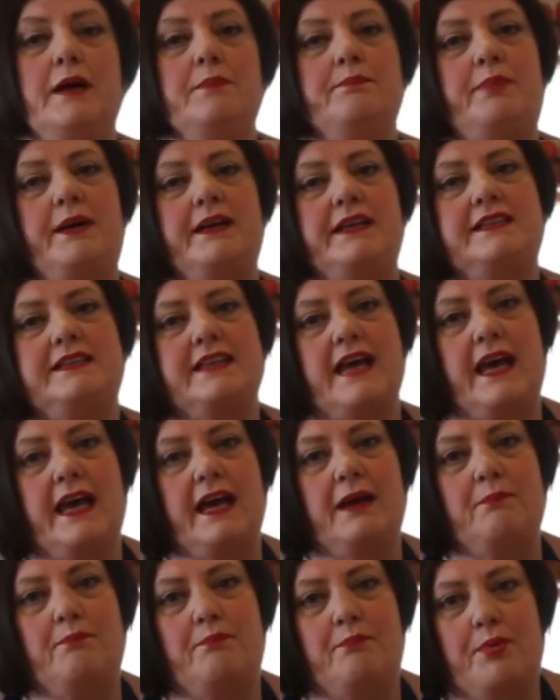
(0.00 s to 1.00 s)
but it's
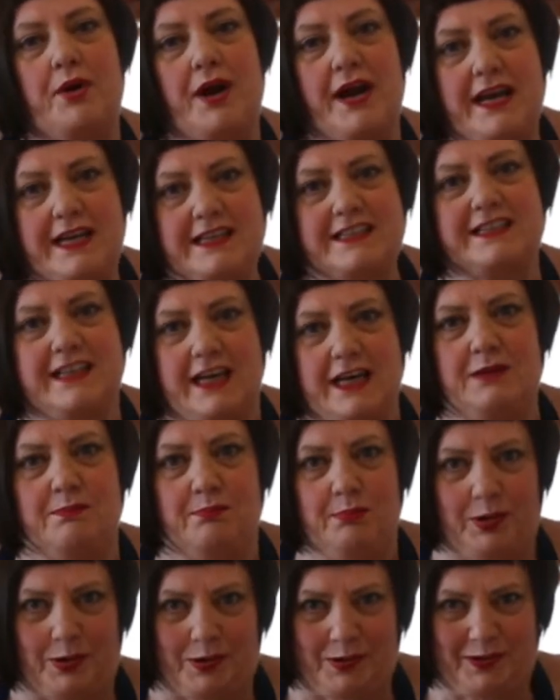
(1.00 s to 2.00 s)
braised in
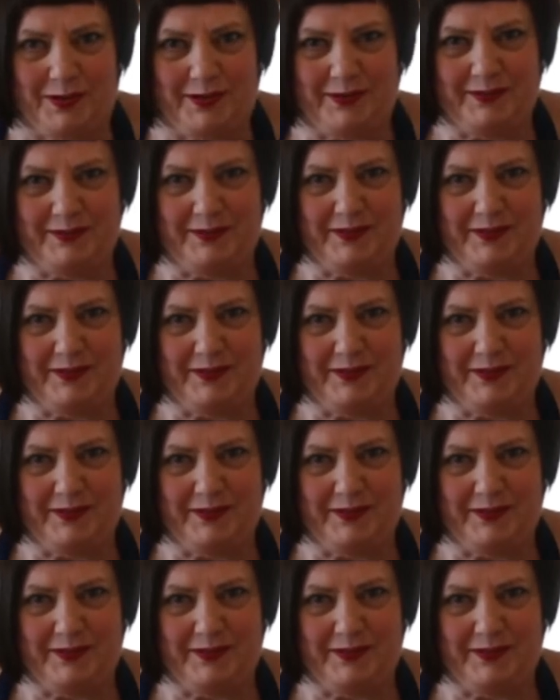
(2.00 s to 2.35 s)
milk.